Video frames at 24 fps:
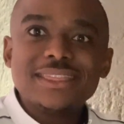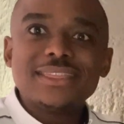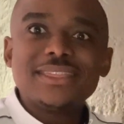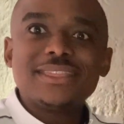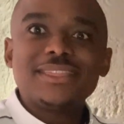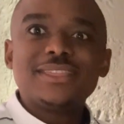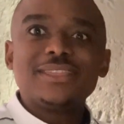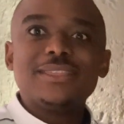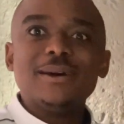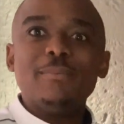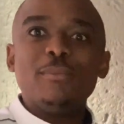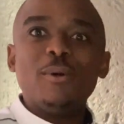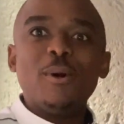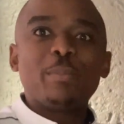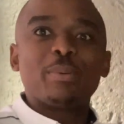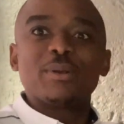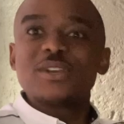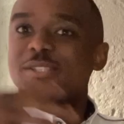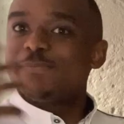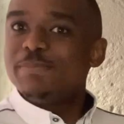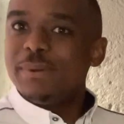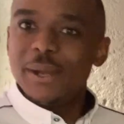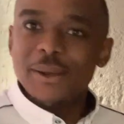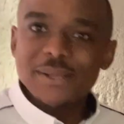the more
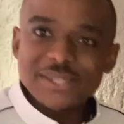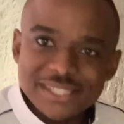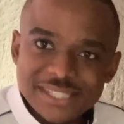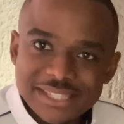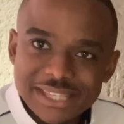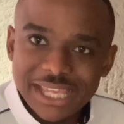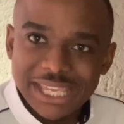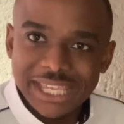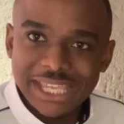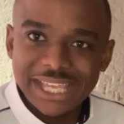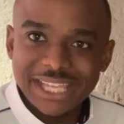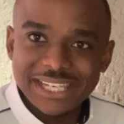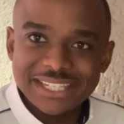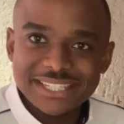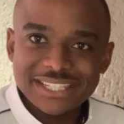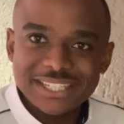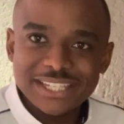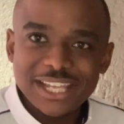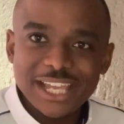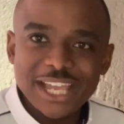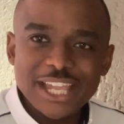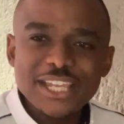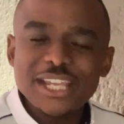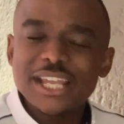prosperity they get.
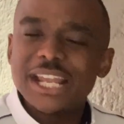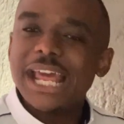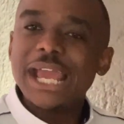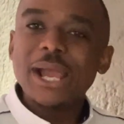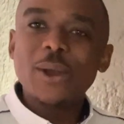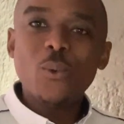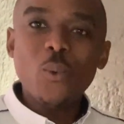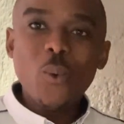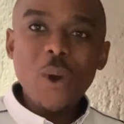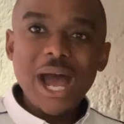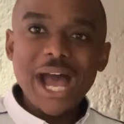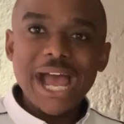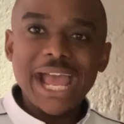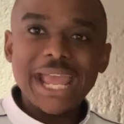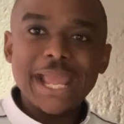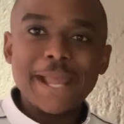And you're like, why?